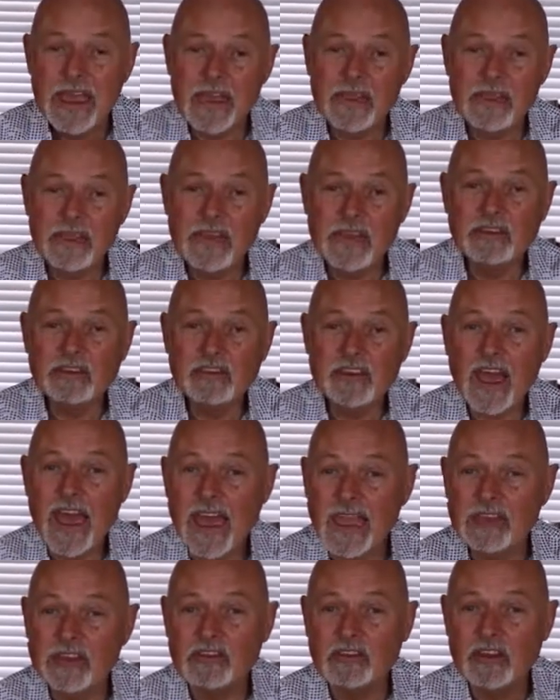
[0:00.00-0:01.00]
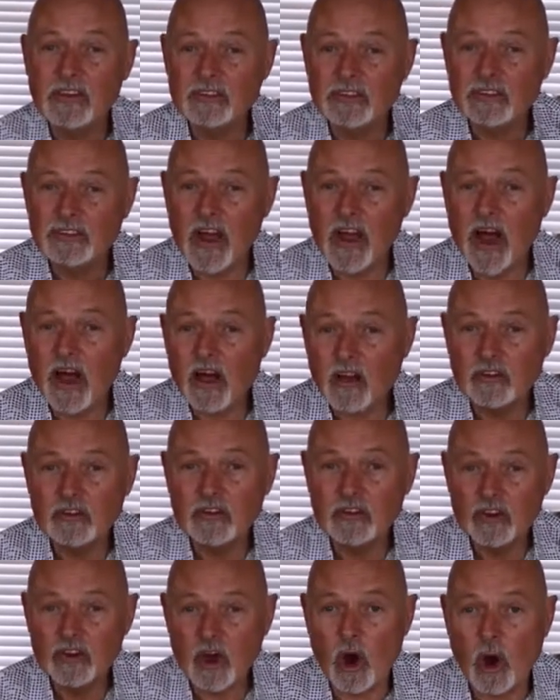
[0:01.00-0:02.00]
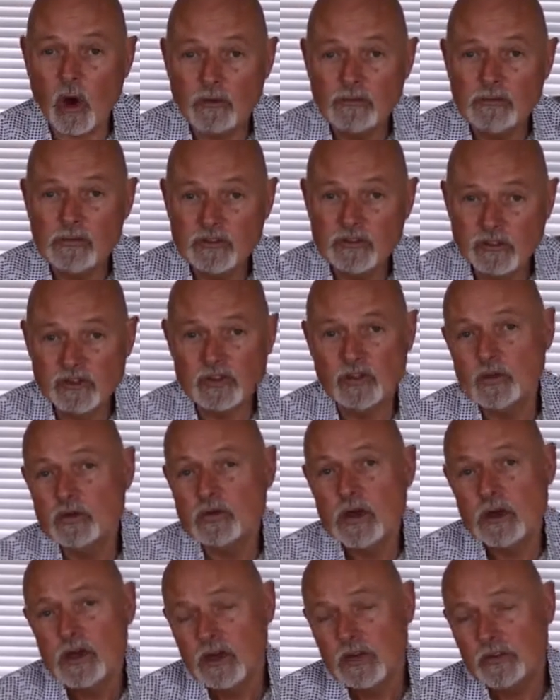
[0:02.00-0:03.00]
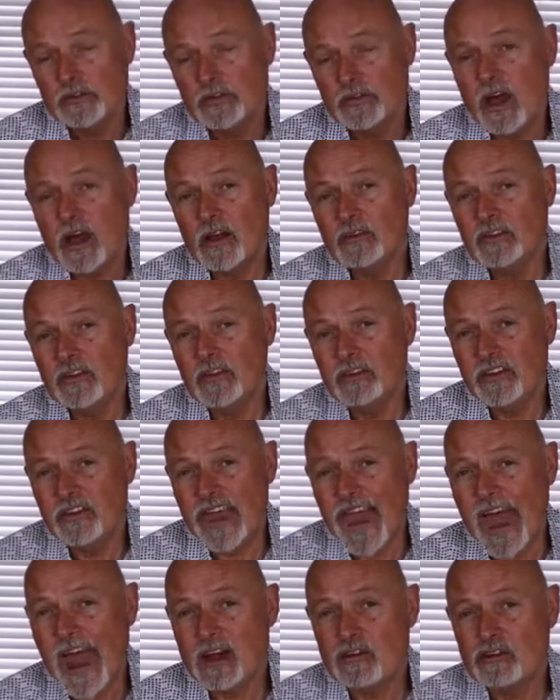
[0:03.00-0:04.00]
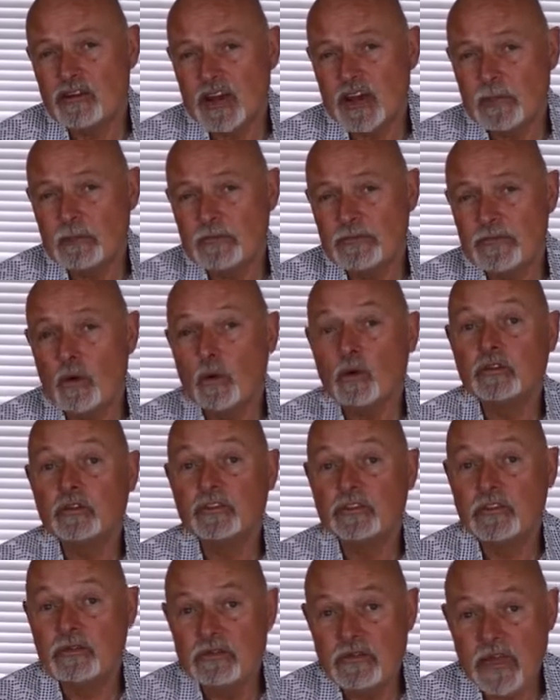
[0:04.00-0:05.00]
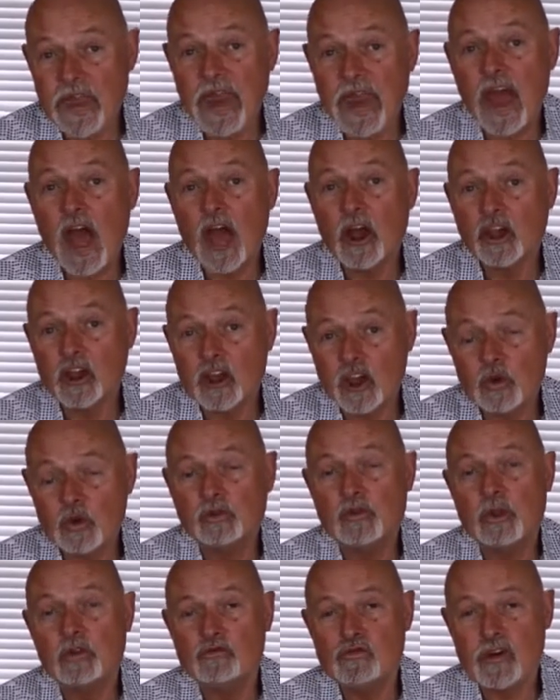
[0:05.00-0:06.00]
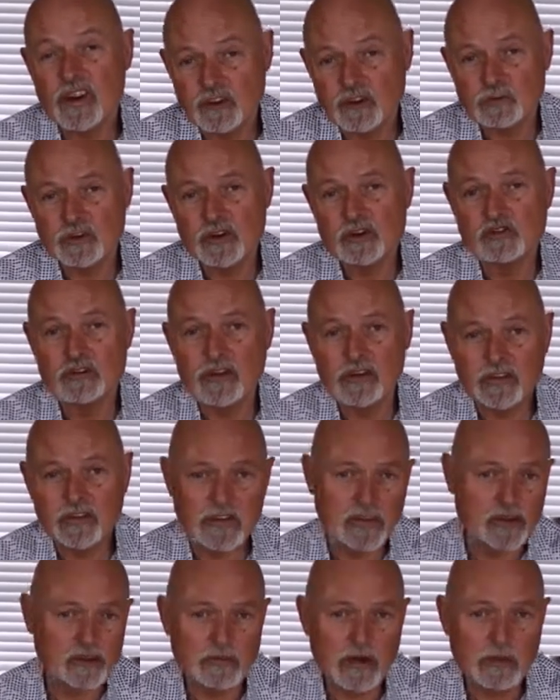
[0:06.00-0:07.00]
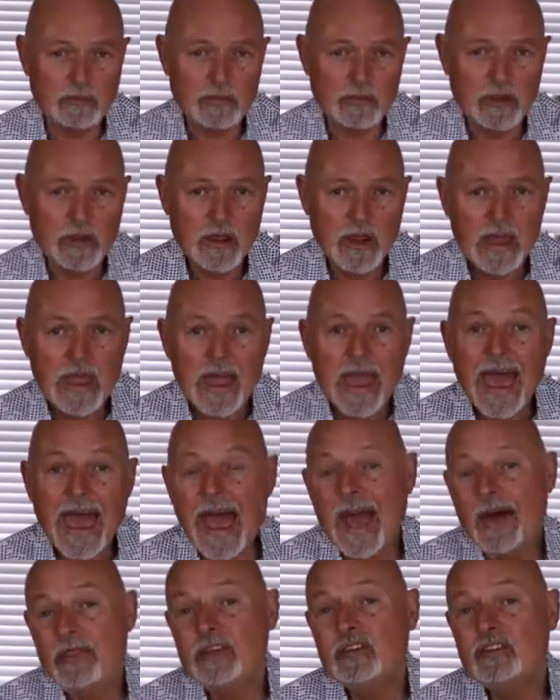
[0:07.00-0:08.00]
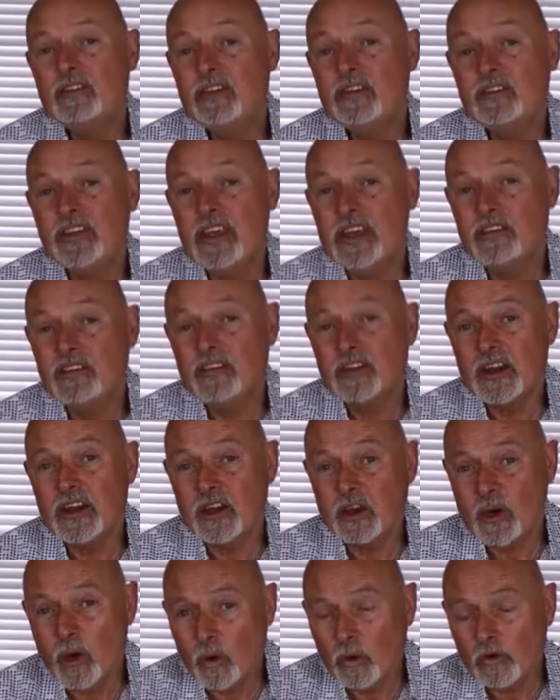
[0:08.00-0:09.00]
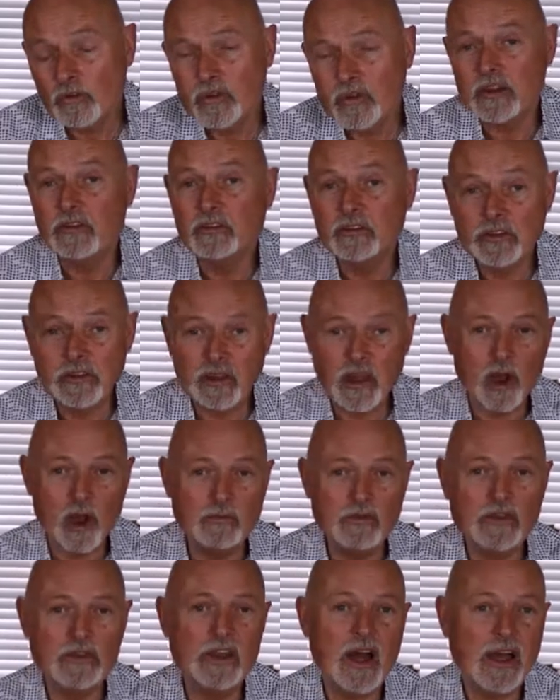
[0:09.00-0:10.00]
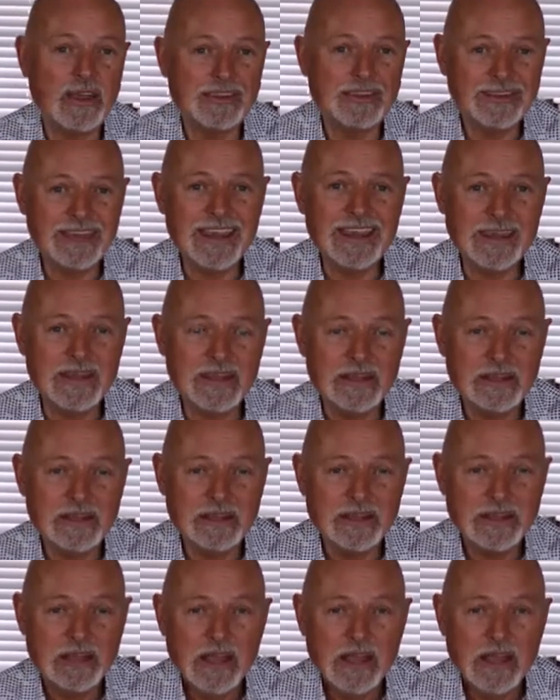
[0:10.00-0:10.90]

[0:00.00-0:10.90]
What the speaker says: in this case SARS-CoV-2, SARS is the acronym for Severe Acute Respiratory Syndrome, and the disease that it causes, COVID-19.